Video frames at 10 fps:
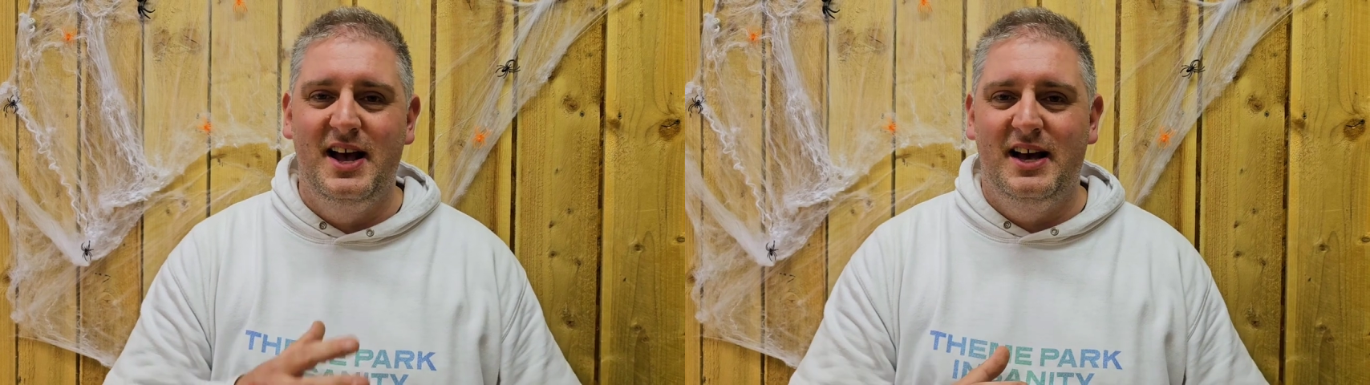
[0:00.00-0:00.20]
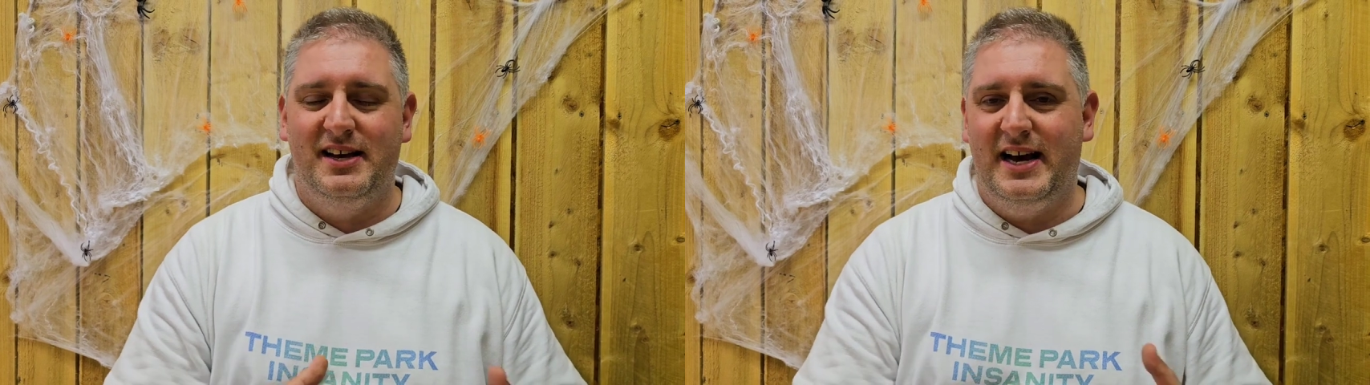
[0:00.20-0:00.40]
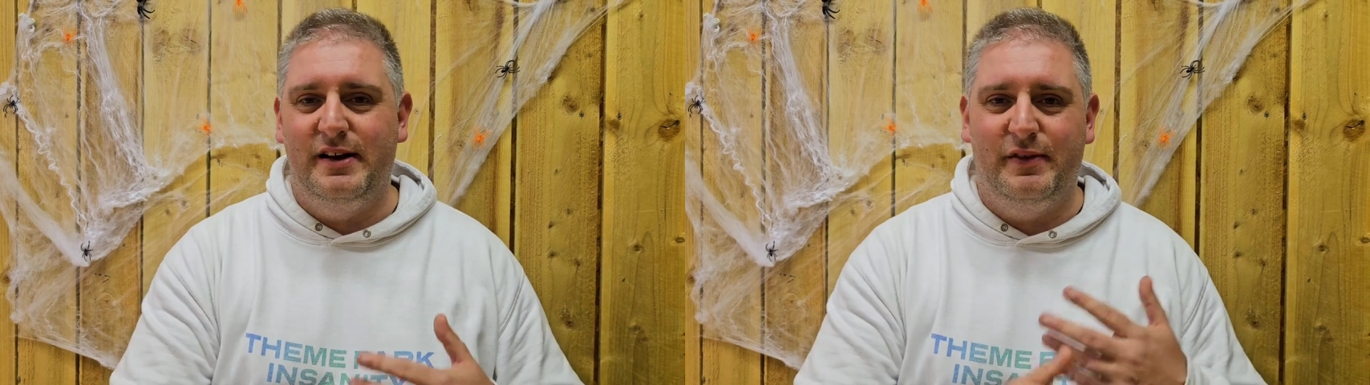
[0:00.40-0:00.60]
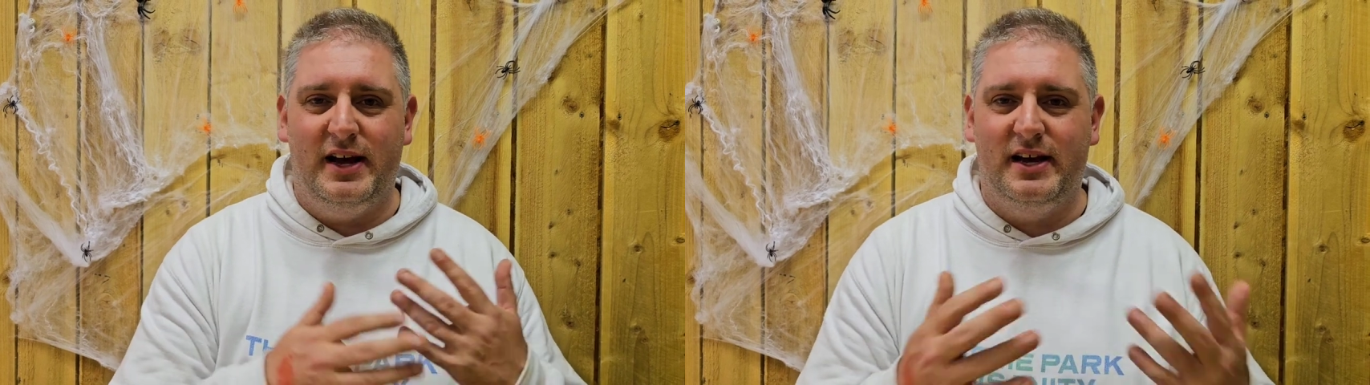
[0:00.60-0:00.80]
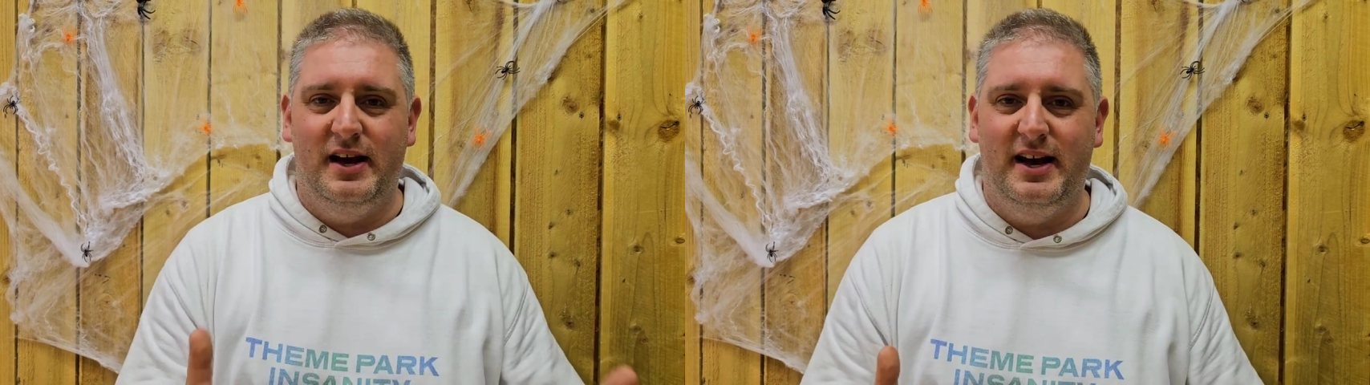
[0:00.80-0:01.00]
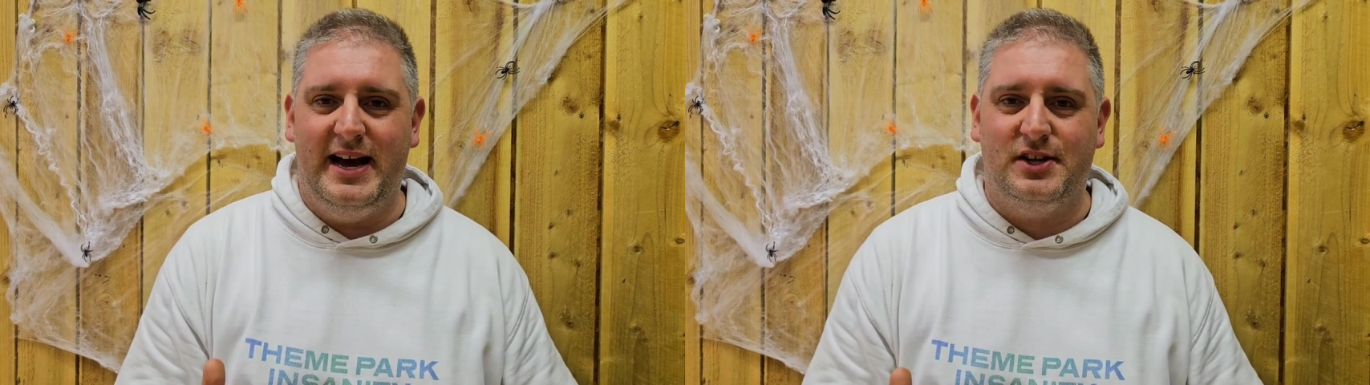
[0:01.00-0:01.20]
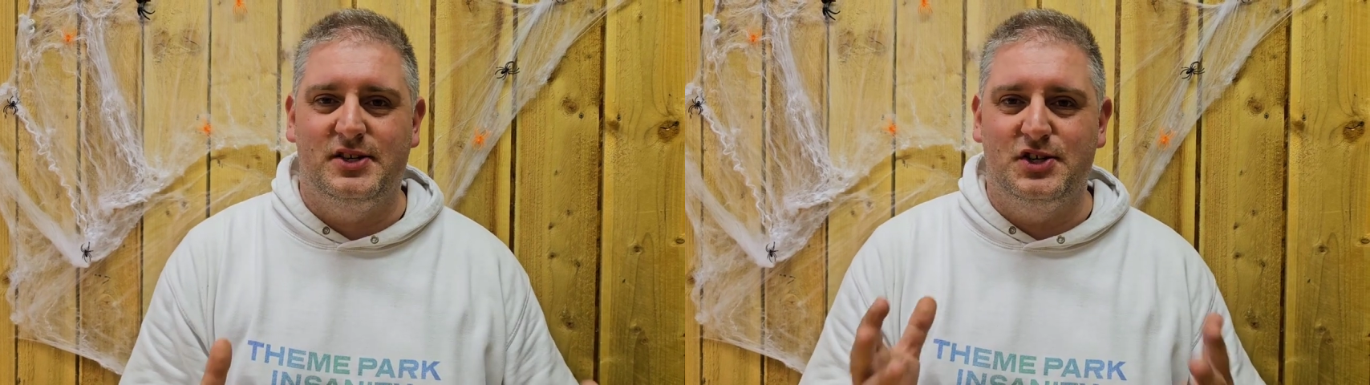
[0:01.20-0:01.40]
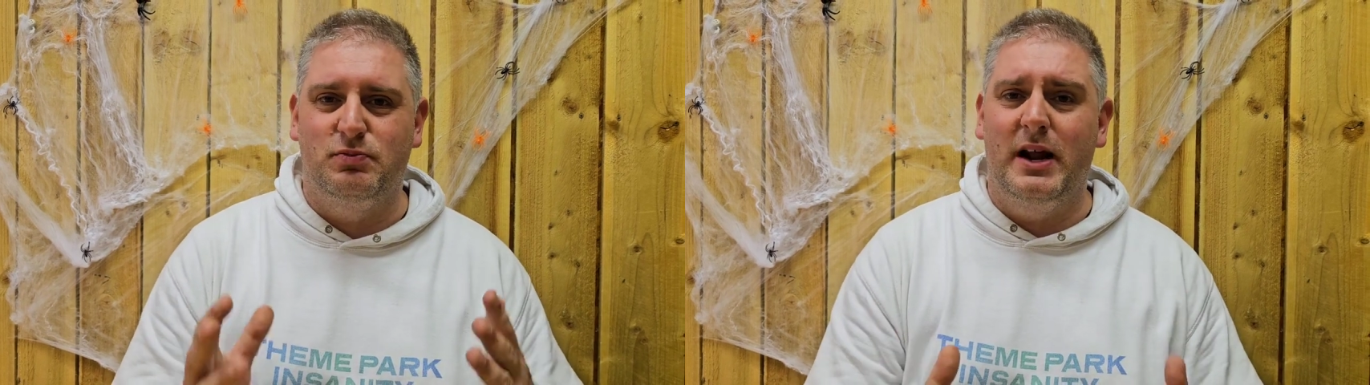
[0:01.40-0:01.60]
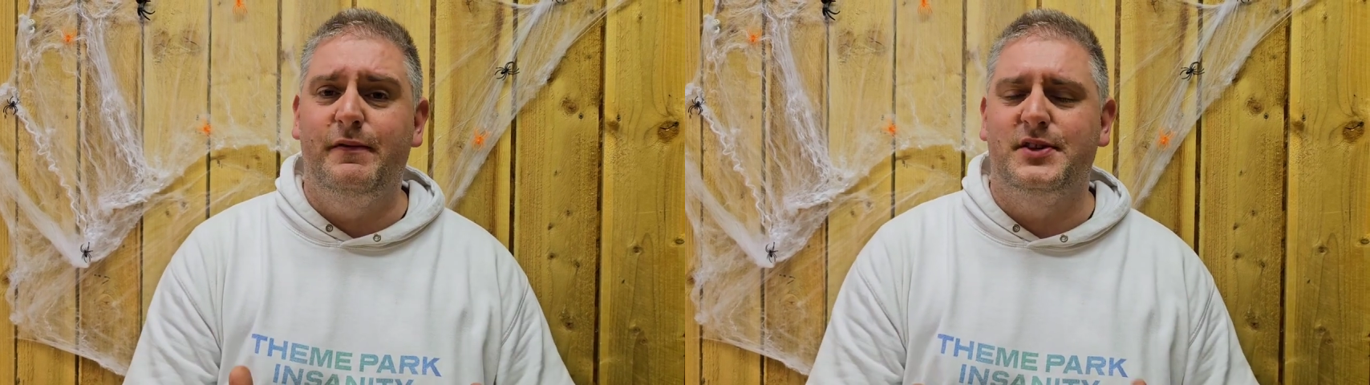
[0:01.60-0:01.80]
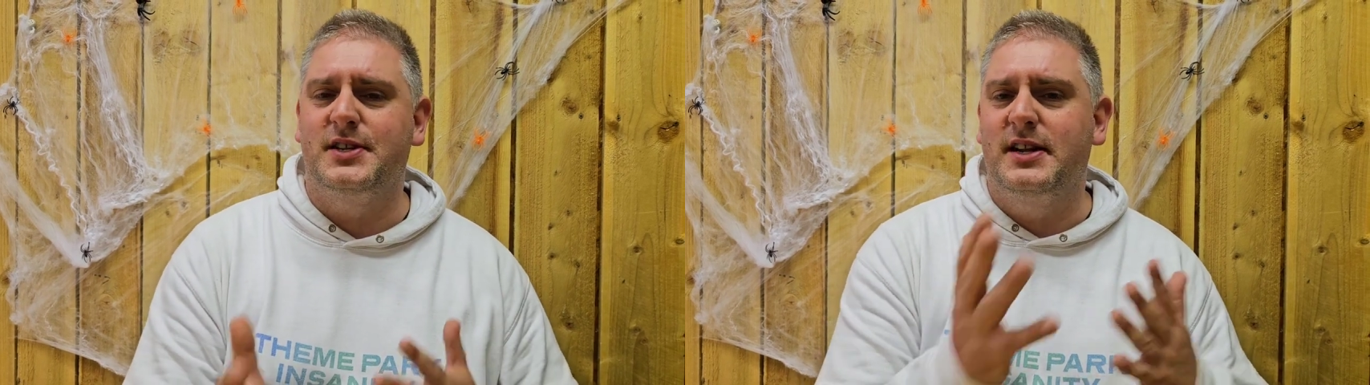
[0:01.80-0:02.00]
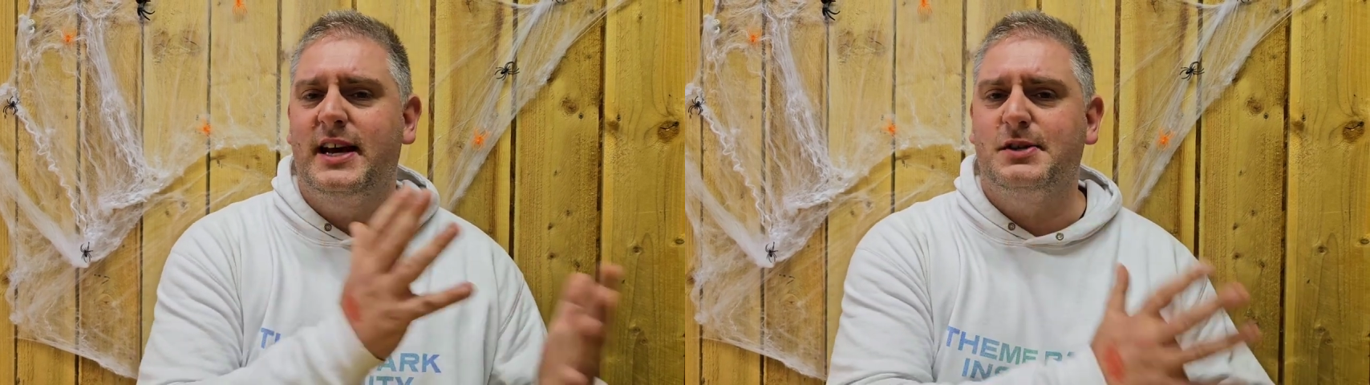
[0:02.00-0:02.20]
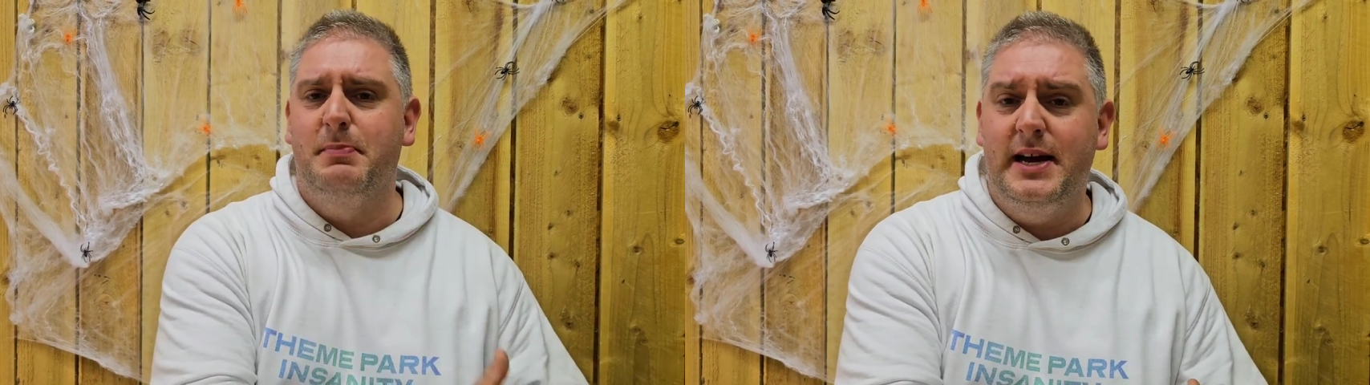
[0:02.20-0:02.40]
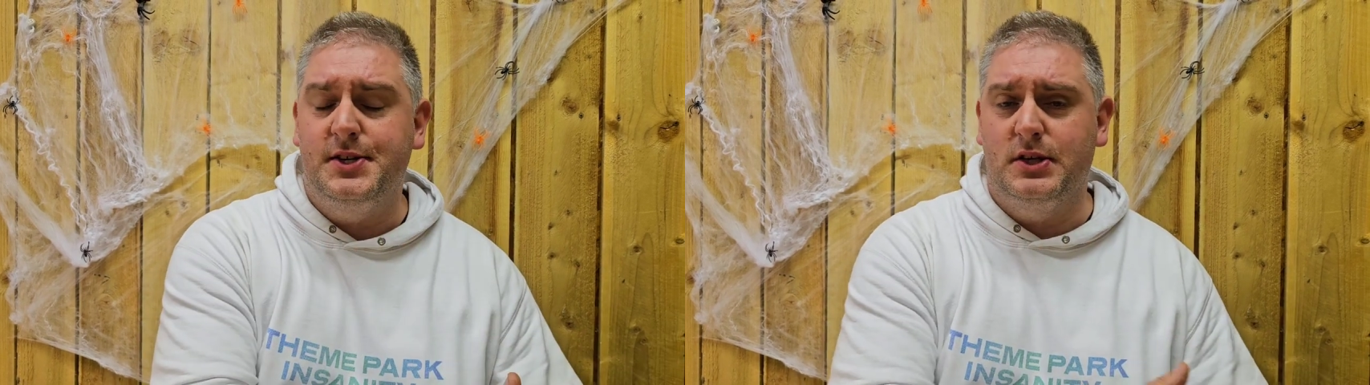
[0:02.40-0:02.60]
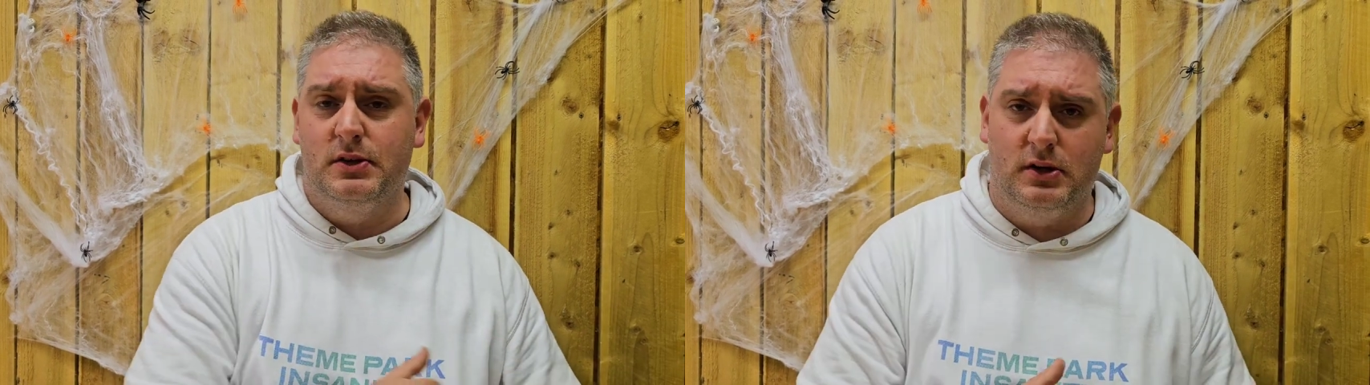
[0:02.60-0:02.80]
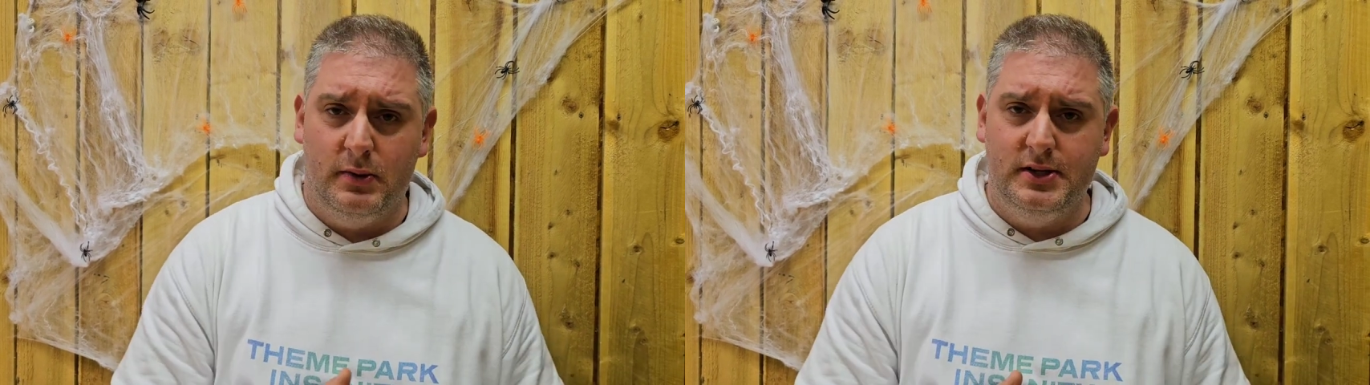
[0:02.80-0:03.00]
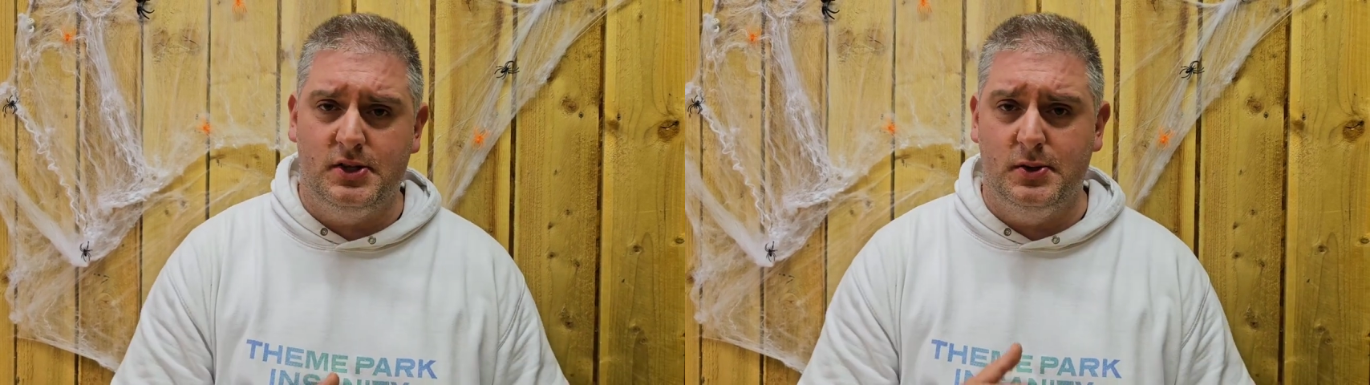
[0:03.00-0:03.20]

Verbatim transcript: kind of like a, an actor that's relevant to the next maze you're going to go into.